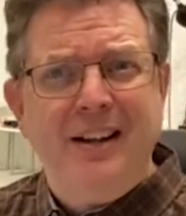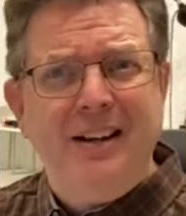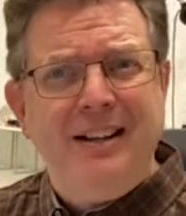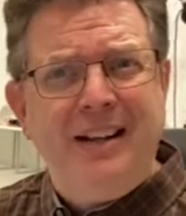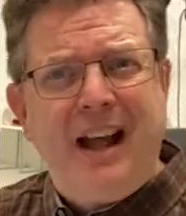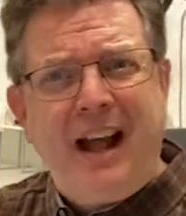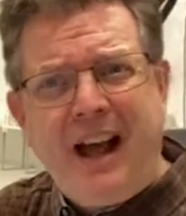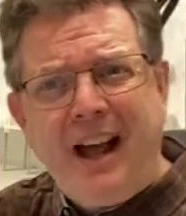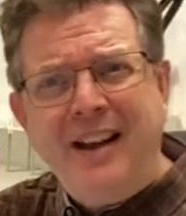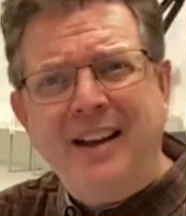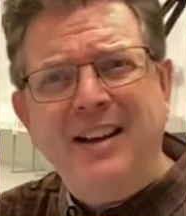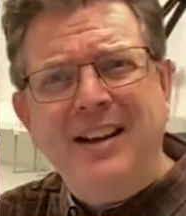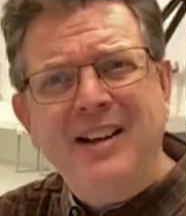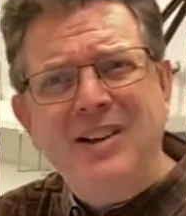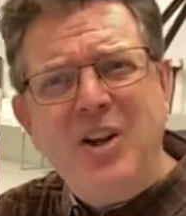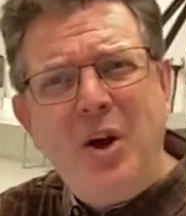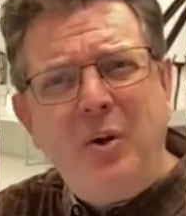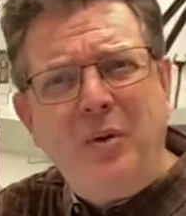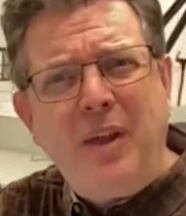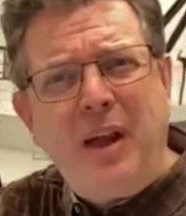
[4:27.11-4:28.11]
Now, how did he
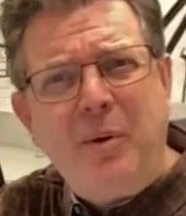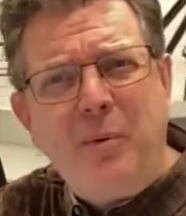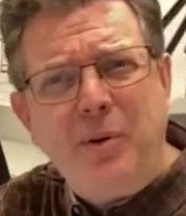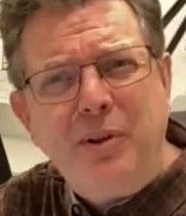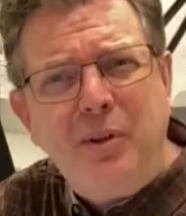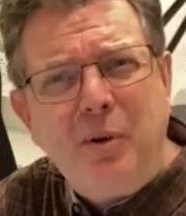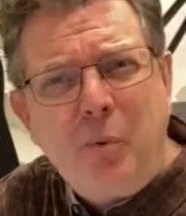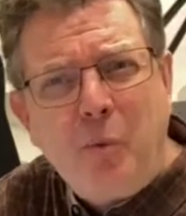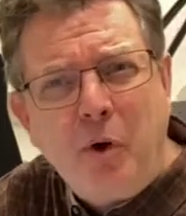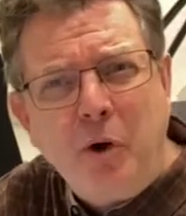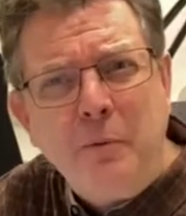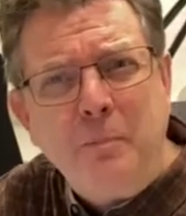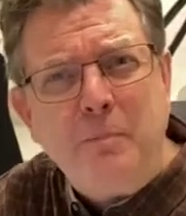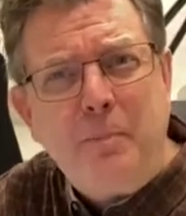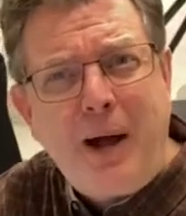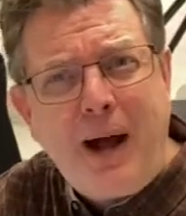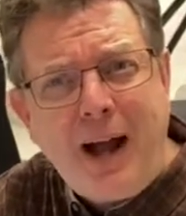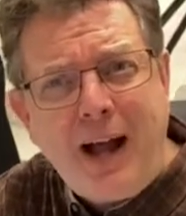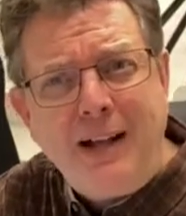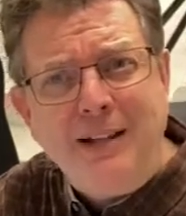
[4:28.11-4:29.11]
know that when there weren't
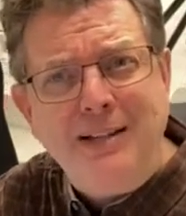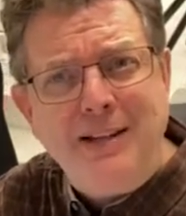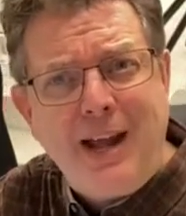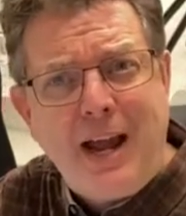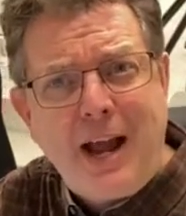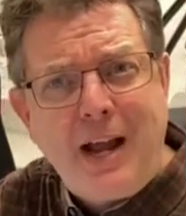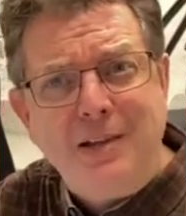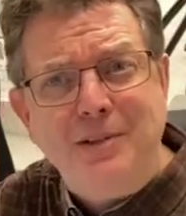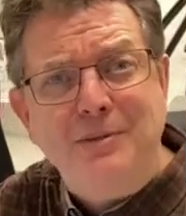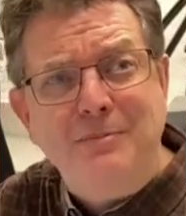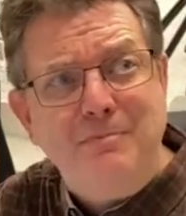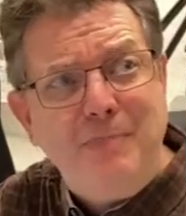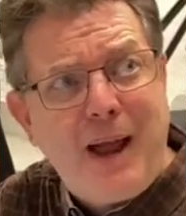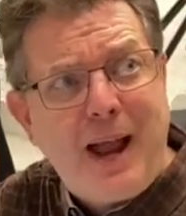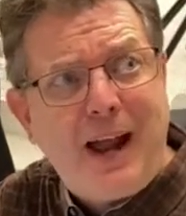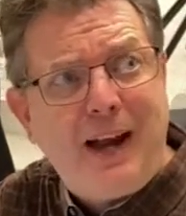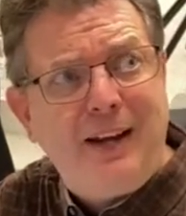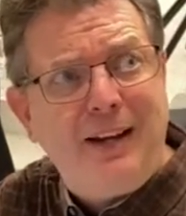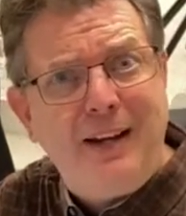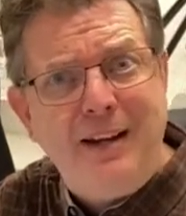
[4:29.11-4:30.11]
podcasts
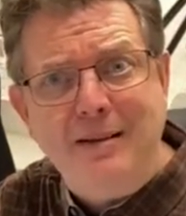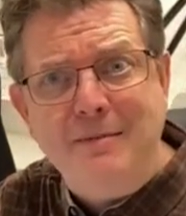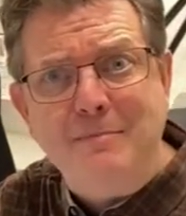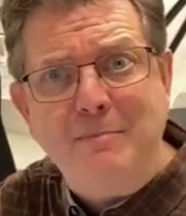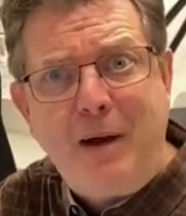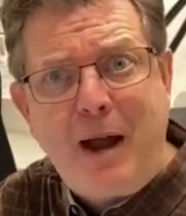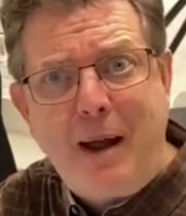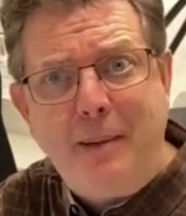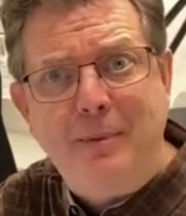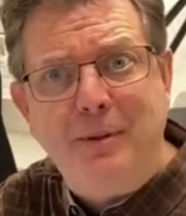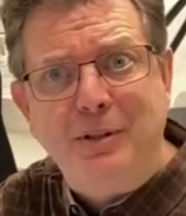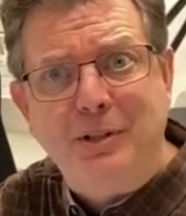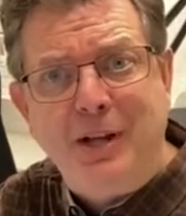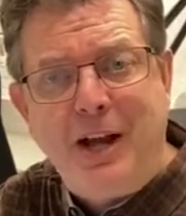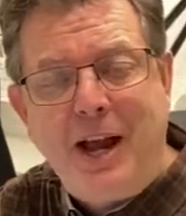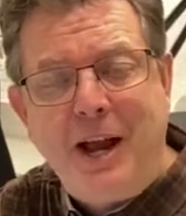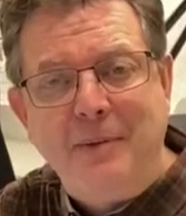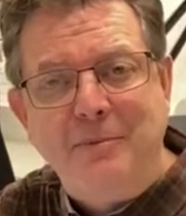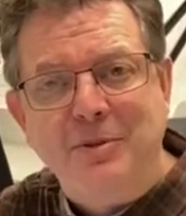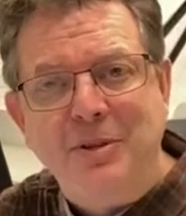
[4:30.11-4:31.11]
back in Bible
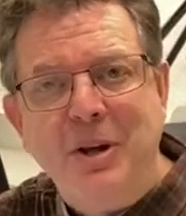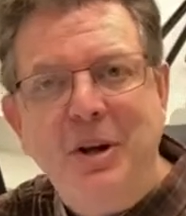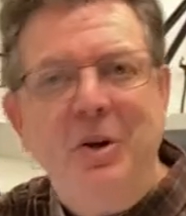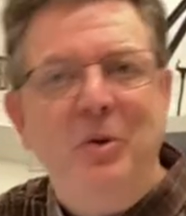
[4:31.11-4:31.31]
times?